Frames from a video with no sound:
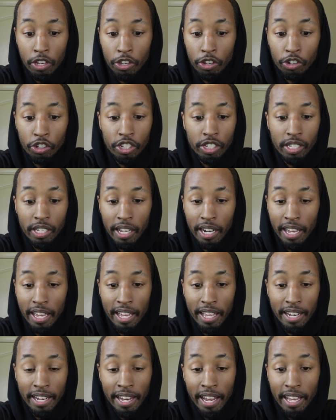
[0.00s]
you're just gonna
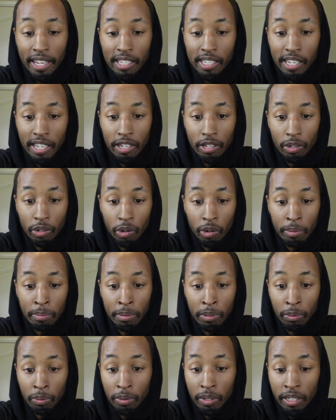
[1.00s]
hit next like you
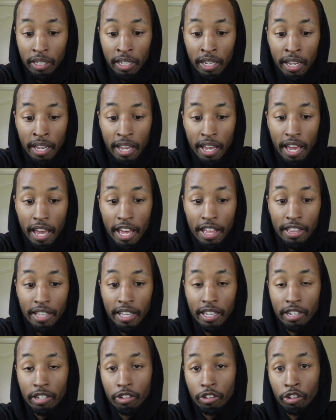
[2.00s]
normally would, and
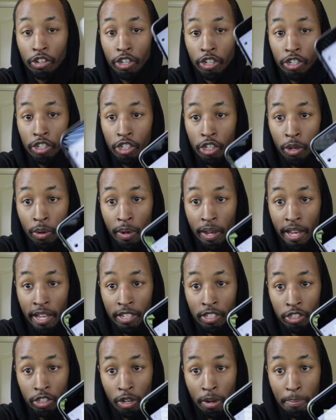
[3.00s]
then you're good to go ahead
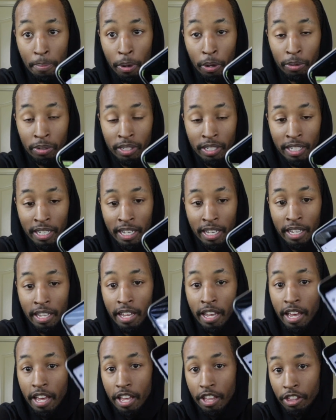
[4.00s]
and start posting
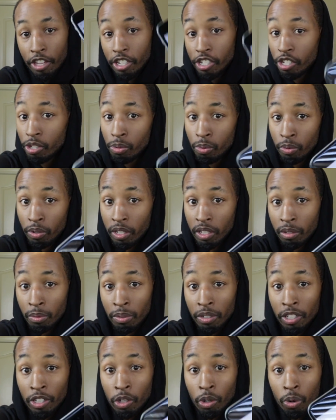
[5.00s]
it this is really,
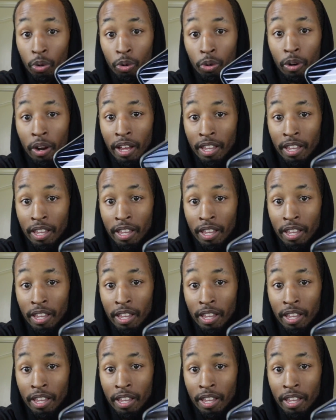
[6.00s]
really cool.